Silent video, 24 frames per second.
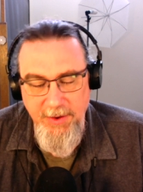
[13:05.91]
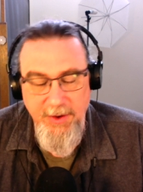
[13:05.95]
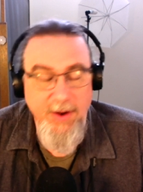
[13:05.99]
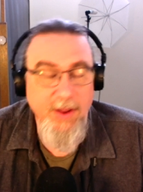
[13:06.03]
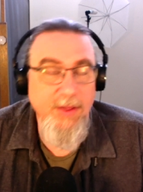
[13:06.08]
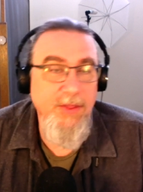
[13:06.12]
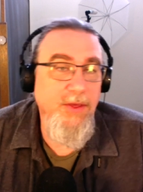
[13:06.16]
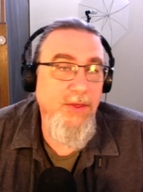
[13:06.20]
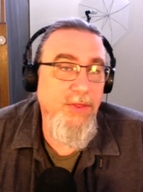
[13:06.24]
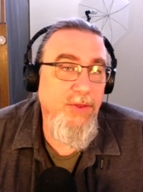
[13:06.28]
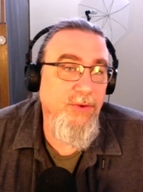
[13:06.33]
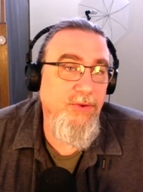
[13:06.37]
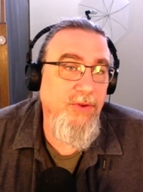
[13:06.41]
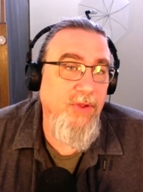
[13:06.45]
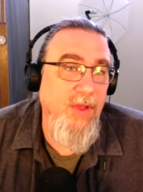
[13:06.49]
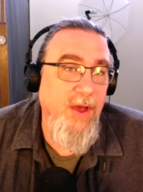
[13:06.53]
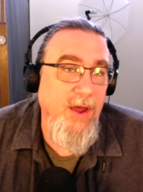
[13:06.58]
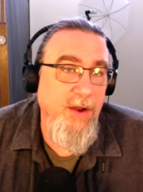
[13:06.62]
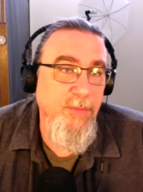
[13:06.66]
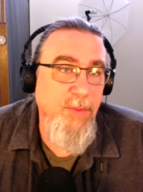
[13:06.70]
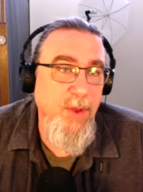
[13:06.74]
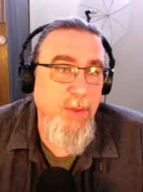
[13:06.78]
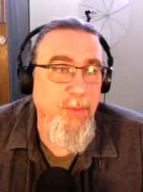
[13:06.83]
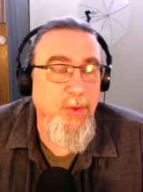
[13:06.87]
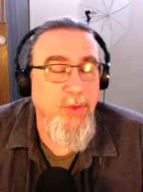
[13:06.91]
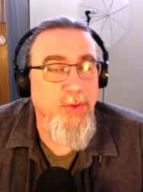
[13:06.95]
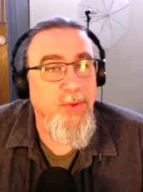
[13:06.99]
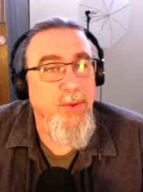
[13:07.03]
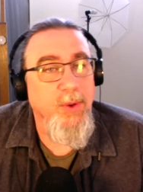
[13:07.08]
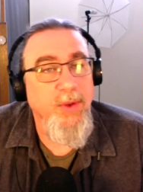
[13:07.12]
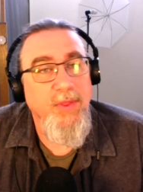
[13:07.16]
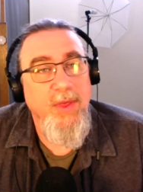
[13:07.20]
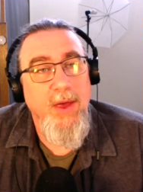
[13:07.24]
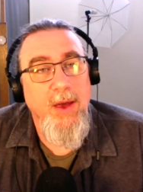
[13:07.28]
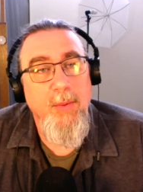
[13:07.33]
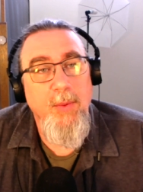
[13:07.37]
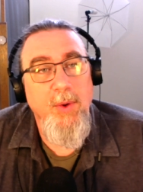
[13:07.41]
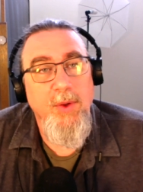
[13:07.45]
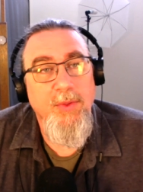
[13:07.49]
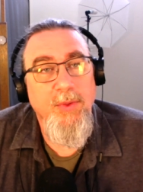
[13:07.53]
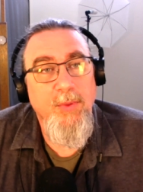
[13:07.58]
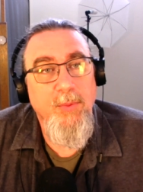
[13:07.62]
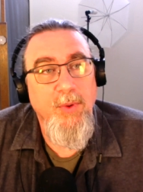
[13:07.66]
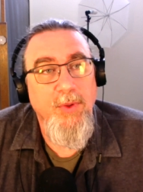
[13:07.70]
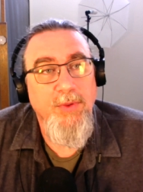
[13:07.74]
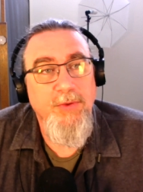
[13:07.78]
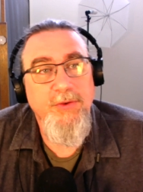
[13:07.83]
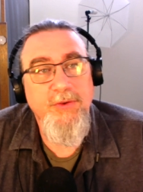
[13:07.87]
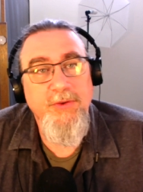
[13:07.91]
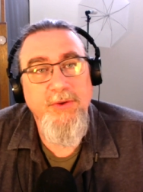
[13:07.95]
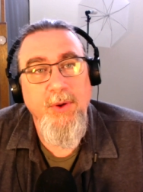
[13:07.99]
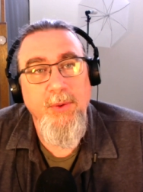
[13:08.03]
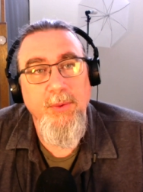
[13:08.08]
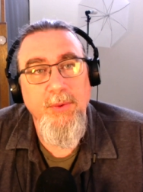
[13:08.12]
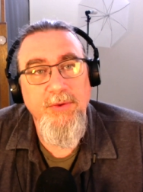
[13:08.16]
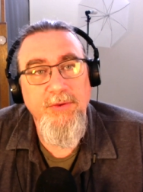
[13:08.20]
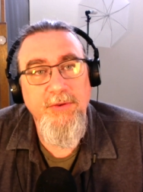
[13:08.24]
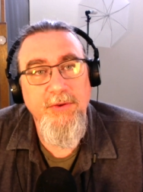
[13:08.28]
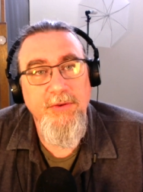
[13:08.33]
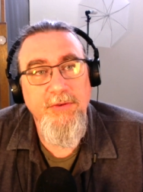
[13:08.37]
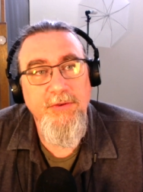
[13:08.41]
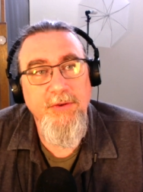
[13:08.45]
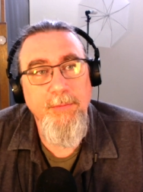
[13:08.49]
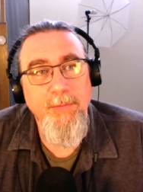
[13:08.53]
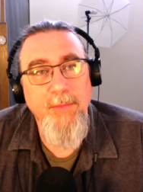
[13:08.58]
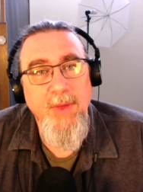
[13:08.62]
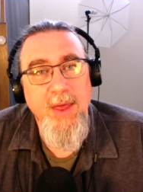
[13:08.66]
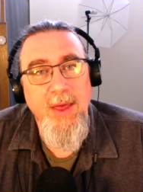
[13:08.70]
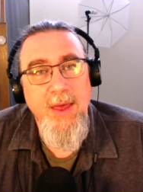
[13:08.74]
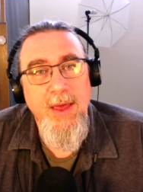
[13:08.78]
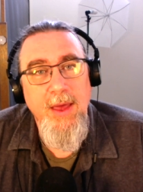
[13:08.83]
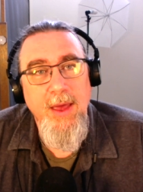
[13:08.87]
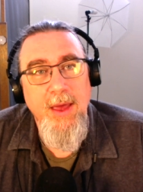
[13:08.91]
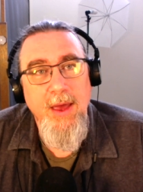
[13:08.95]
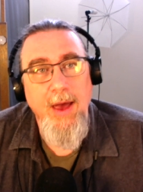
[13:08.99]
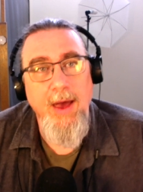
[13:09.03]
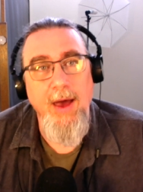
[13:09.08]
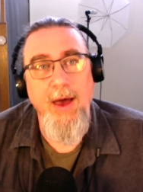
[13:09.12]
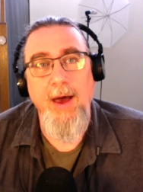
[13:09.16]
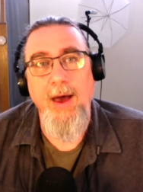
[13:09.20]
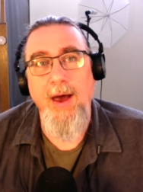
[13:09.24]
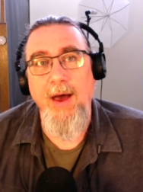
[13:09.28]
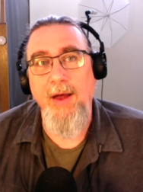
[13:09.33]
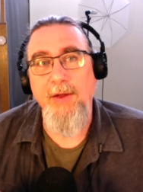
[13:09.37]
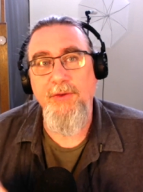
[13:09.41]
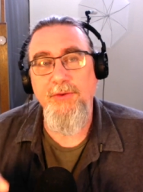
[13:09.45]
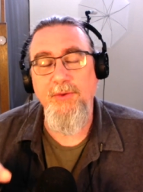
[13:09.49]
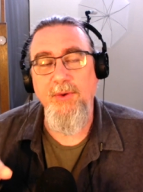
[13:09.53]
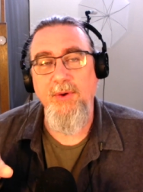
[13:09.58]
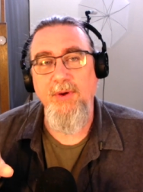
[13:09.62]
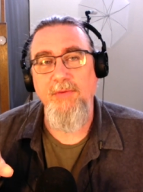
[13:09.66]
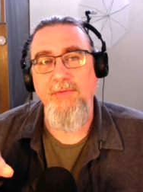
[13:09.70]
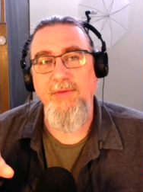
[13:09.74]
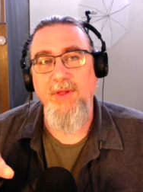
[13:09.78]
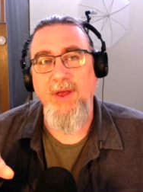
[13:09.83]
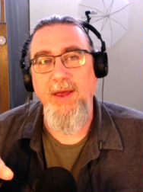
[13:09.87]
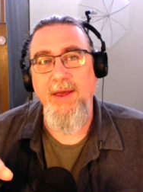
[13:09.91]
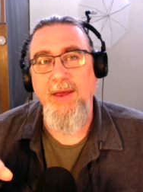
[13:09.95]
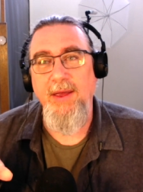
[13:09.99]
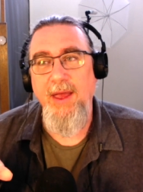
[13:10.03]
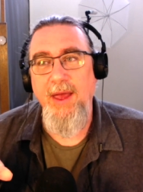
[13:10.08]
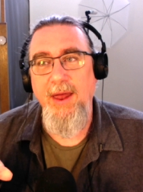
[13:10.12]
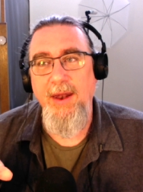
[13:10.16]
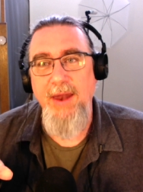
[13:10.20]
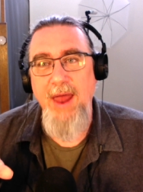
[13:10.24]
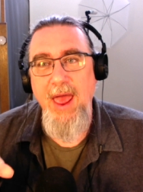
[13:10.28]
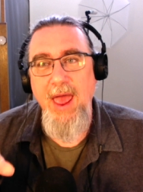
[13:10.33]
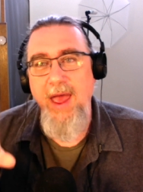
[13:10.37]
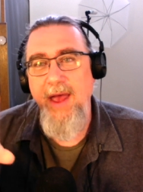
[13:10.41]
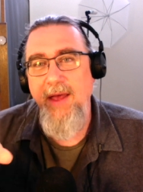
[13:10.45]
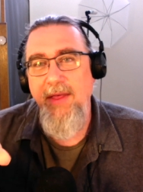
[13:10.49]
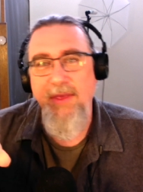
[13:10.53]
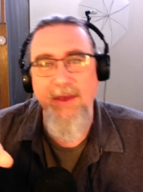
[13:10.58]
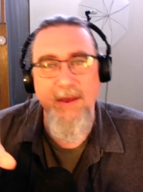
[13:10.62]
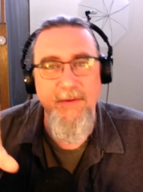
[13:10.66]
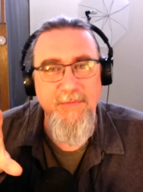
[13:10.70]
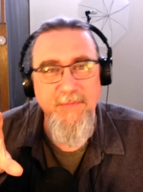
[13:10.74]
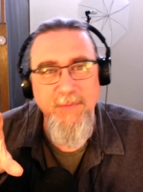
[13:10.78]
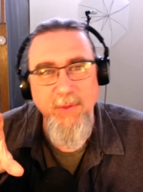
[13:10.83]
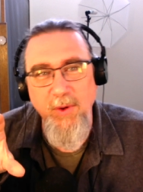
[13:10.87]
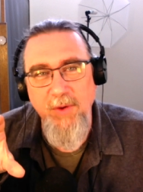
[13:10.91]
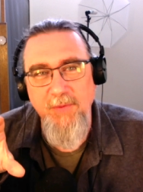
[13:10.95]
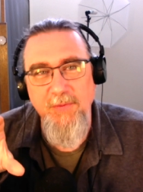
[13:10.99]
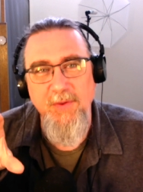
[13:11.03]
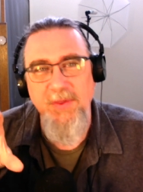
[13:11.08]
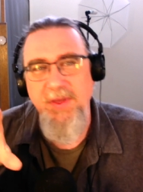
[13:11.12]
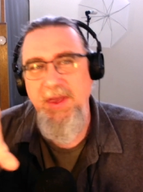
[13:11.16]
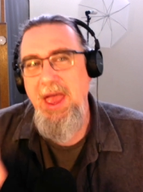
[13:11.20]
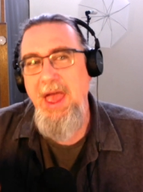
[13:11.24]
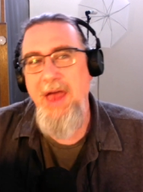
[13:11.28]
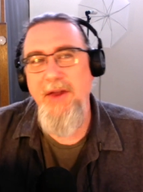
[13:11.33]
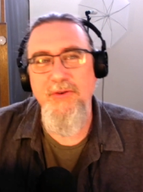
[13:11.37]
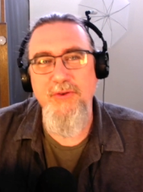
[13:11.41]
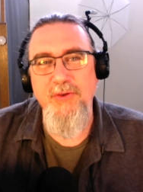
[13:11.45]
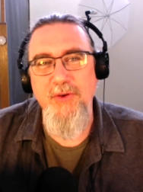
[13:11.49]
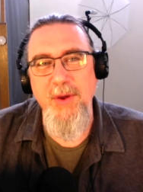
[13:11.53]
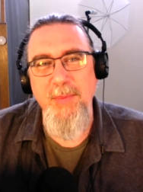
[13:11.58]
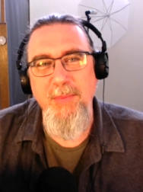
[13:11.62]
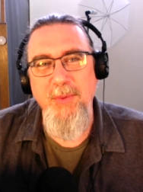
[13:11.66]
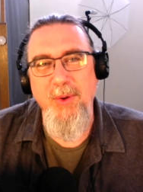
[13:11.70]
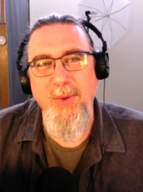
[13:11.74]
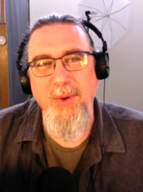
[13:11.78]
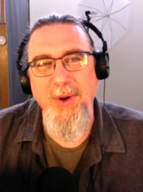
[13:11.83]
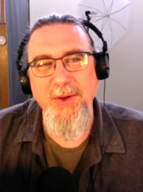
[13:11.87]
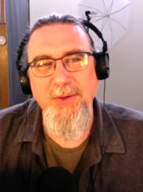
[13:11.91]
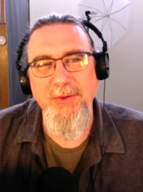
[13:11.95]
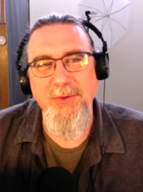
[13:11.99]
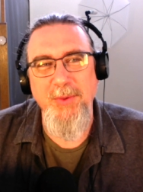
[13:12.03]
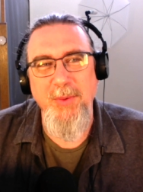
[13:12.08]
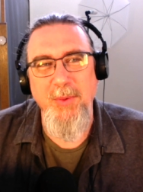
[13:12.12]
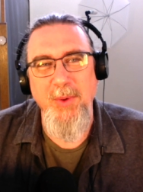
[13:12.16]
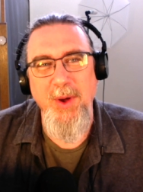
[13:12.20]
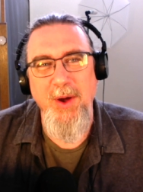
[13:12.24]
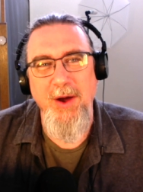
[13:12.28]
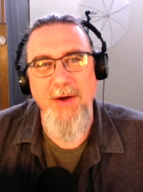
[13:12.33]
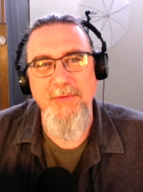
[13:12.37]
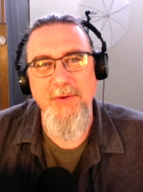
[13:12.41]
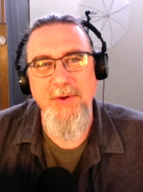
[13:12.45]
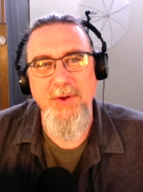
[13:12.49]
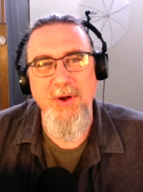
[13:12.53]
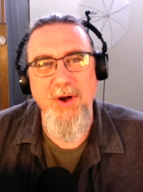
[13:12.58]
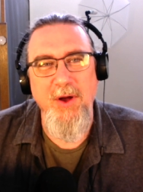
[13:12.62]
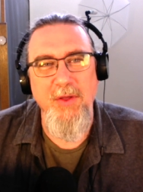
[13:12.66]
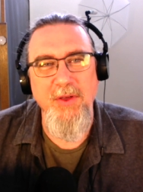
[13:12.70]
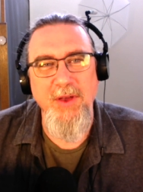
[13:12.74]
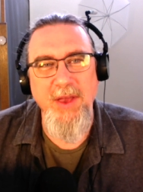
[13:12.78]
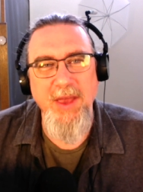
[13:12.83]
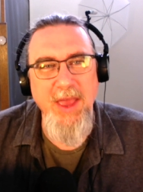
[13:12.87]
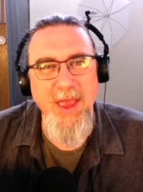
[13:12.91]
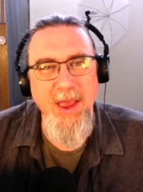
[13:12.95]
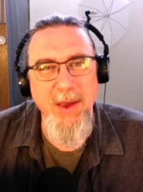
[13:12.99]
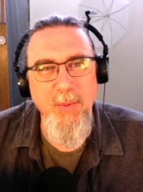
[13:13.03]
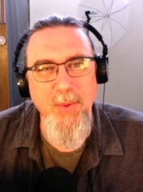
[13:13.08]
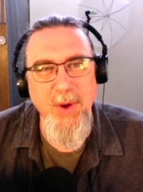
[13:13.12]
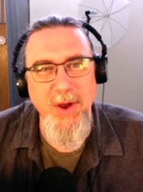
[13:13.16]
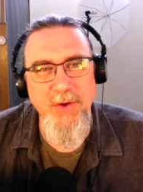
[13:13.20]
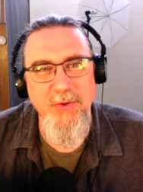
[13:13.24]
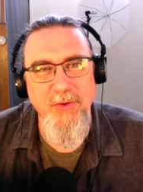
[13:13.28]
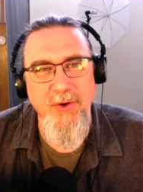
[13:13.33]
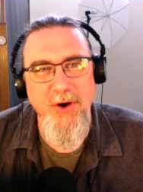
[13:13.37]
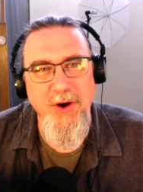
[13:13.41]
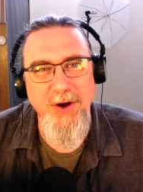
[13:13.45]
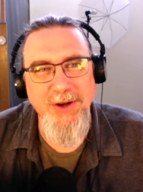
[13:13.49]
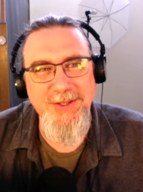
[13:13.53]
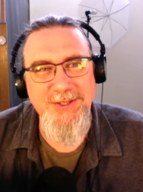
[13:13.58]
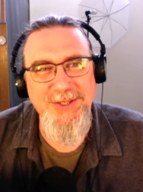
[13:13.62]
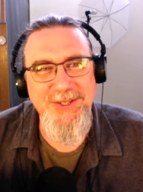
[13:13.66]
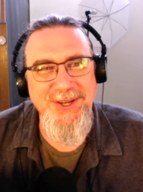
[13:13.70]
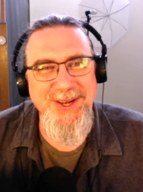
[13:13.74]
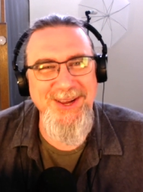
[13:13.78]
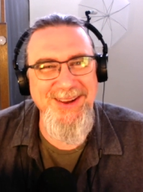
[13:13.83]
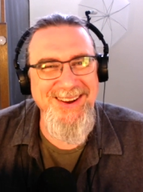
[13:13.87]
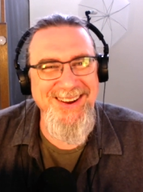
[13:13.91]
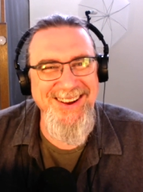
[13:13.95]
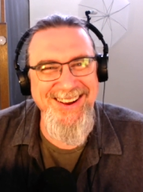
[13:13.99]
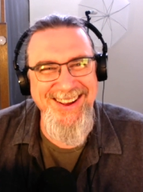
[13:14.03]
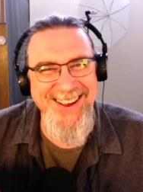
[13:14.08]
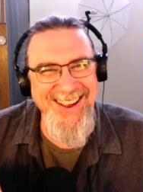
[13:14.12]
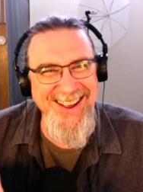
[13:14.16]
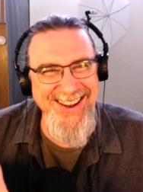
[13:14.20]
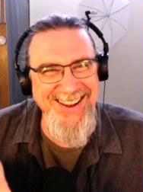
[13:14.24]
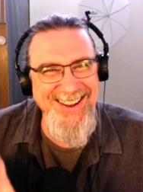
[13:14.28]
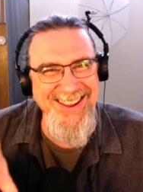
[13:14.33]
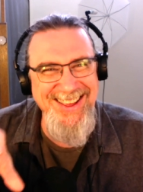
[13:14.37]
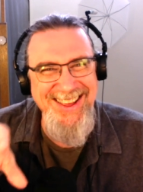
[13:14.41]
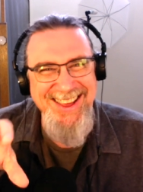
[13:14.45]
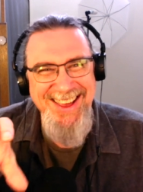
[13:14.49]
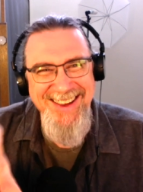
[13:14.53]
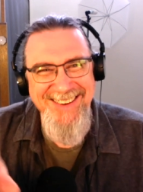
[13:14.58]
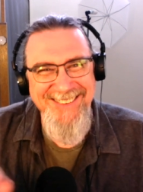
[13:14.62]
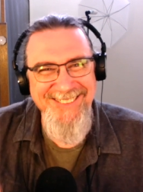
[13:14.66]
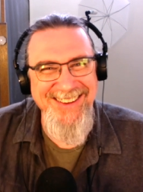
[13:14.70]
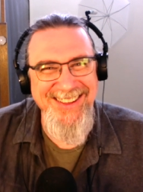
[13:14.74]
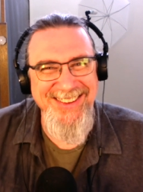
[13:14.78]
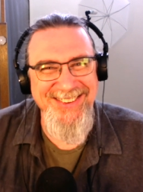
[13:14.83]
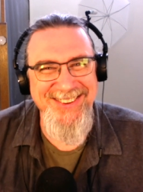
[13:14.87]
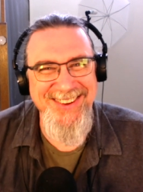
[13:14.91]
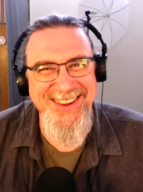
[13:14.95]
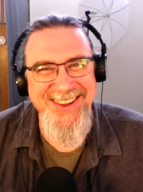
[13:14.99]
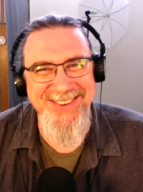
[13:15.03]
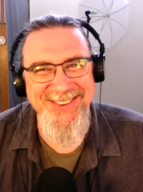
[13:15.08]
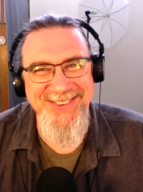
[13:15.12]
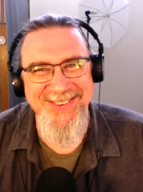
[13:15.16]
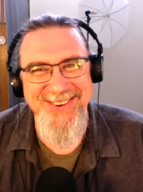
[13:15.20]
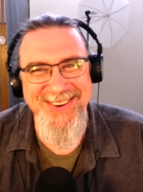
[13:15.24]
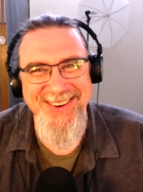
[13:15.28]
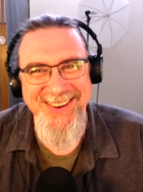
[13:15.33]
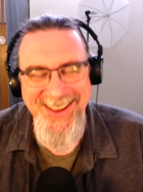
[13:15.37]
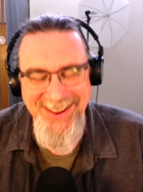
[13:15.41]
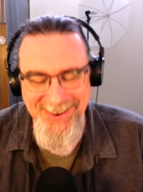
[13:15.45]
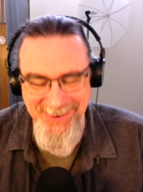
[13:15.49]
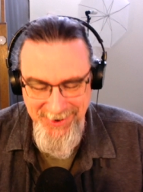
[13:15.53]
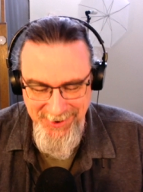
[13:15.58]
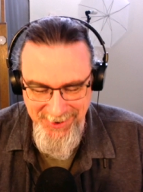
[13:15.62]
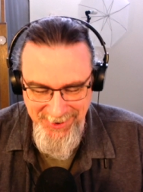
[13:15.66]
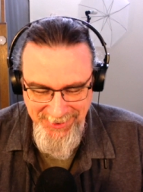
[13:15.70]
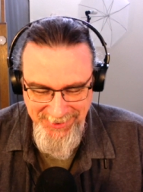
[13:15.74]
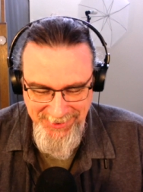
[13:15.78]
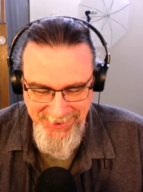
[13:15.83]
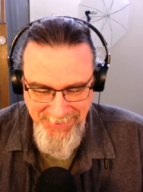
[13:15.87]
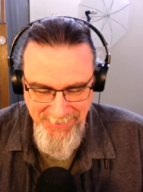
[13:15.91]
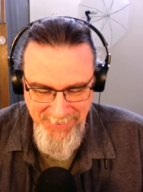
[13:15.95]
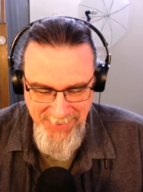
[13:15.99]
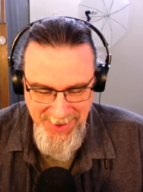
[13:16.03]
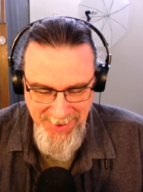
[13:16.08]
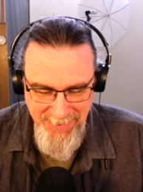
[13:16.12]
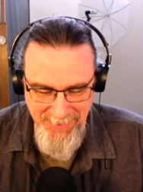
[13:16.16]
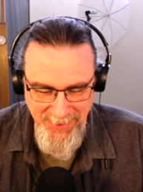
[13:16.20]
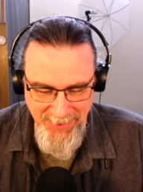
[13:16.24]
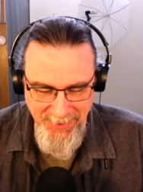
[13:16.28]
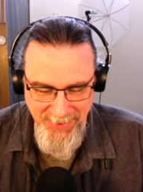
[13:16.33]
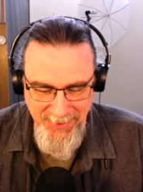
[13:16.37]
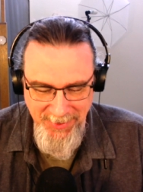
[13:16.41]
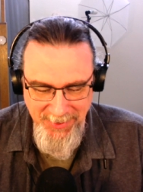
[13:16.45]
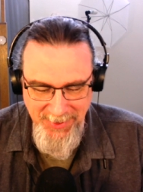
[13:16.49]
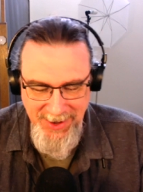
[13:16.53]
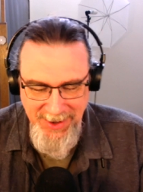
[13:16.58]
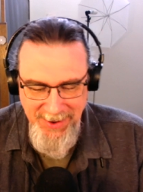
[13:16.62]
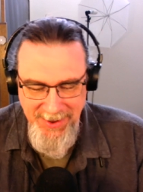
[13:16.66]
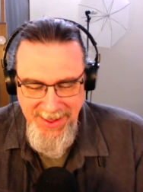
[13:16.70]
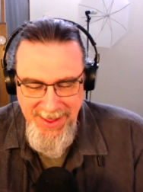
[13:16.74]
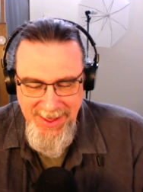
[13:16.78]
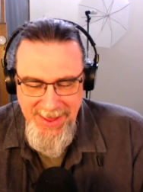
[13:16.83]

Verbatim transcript: And I think there's a lot of people doing that with Stoicism. It's sort of like they look for the entry points, what we often call the gateway drugs, right? As we're introducing people to it.